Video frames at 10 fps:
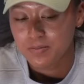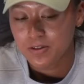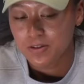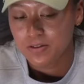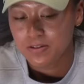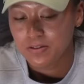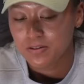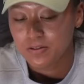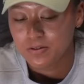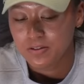but
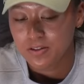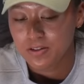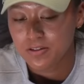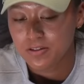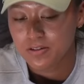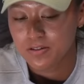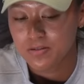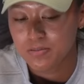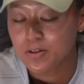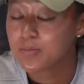those are
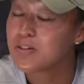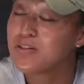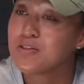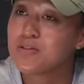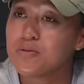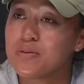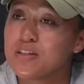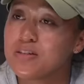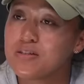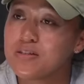probably the two
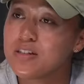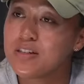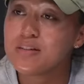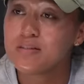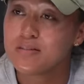things right now.